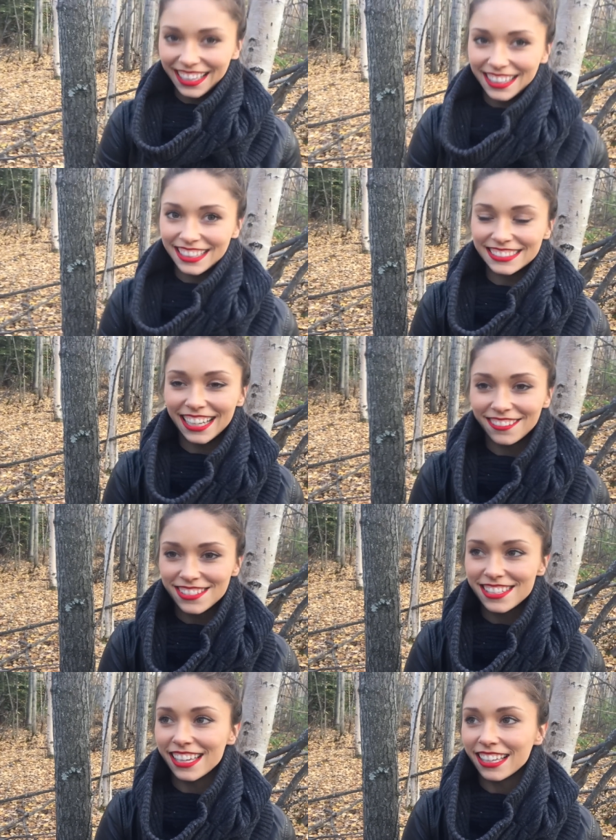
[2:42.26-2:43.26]
And then Dad
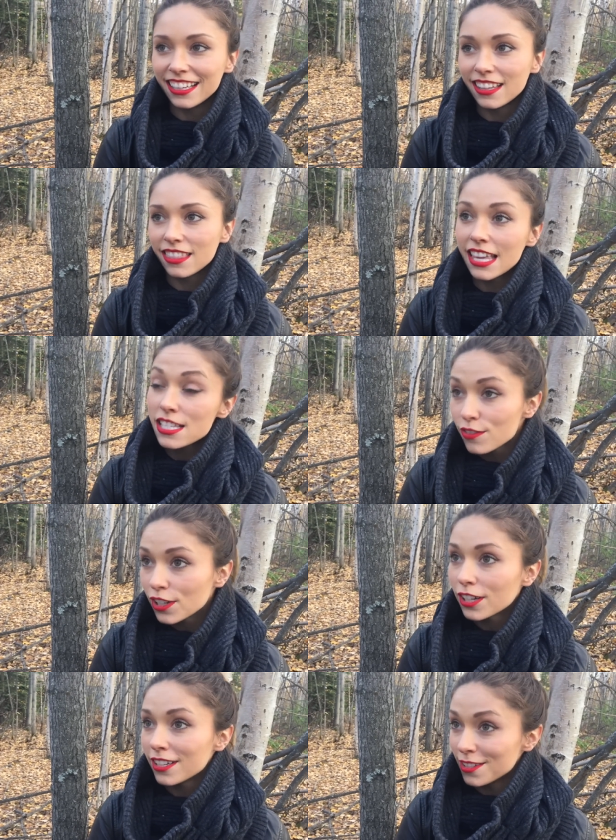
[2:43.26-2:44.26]
was like, Thanks for
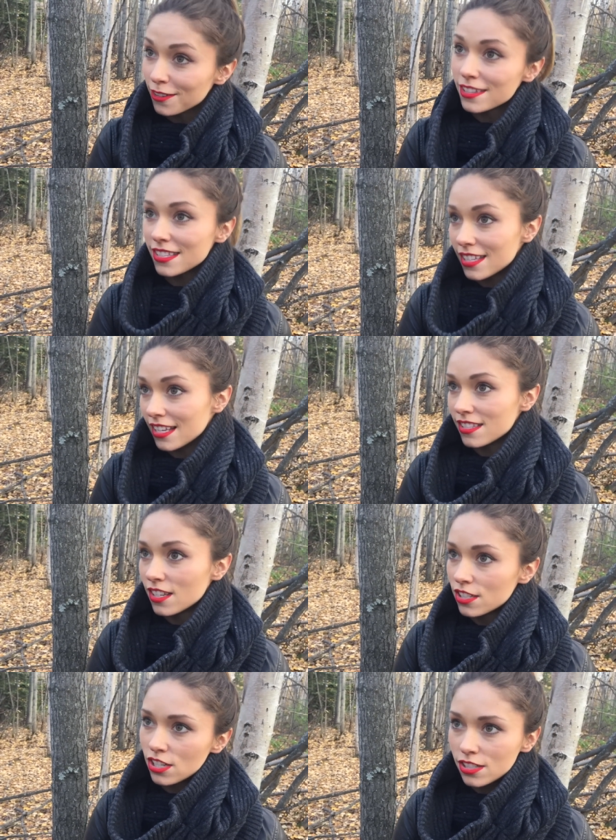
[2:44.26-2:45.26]
your
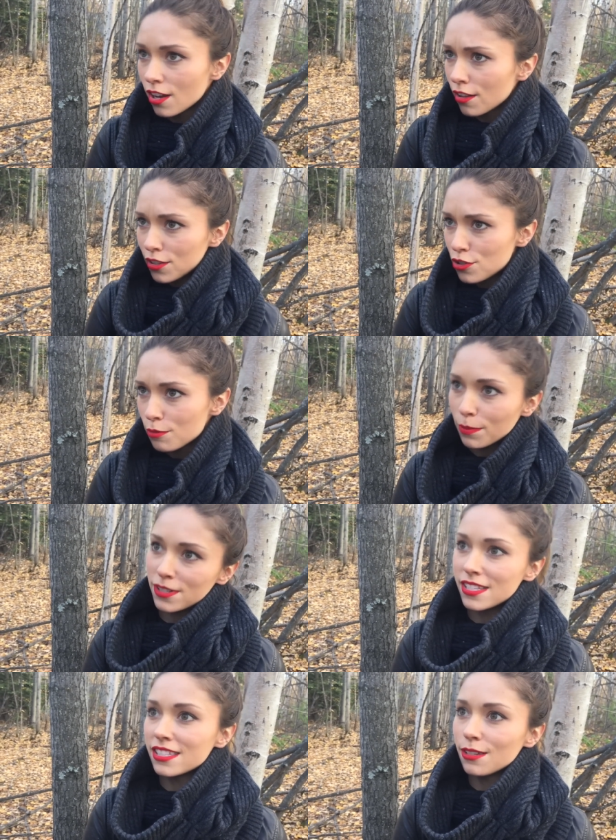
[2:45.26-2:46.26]
condolences. Just call the
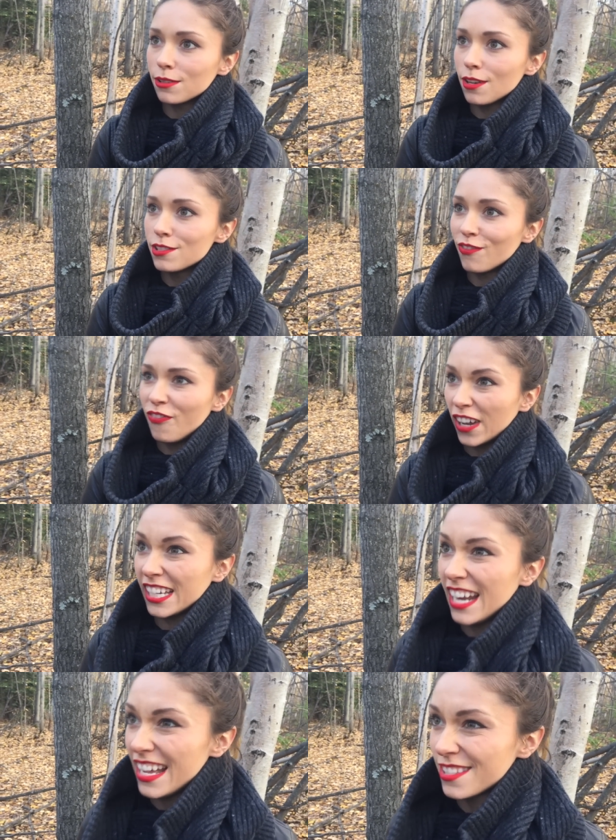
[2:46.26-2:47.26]
troopers and see what those
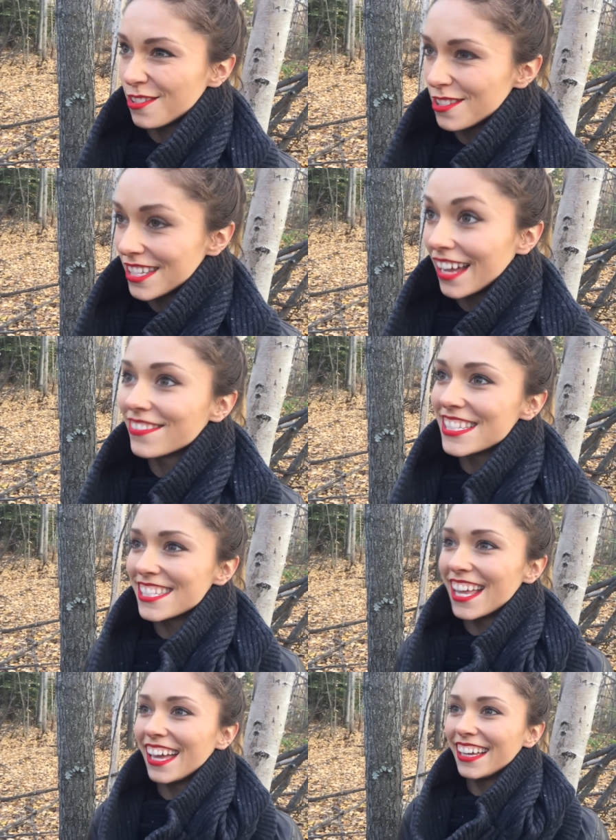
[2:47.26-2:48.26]
fucking assholes have to
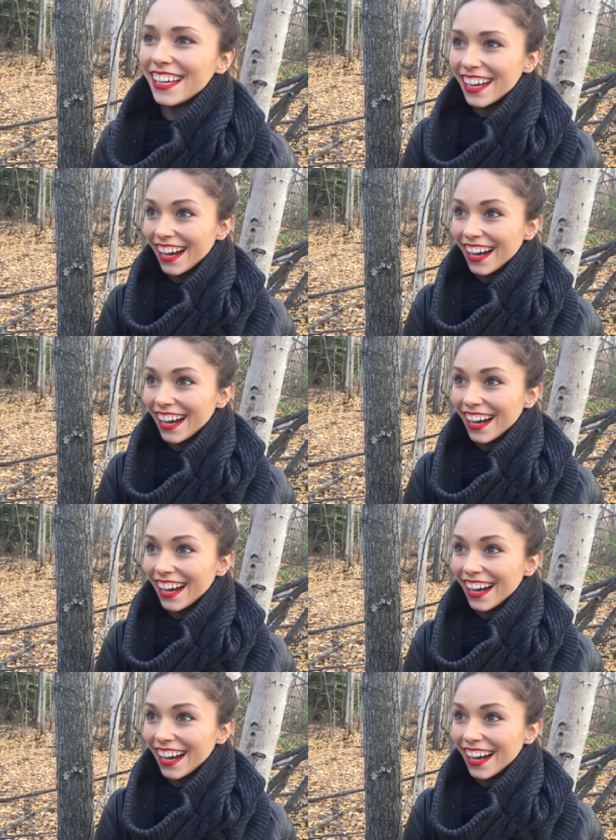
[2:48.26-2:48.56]
say.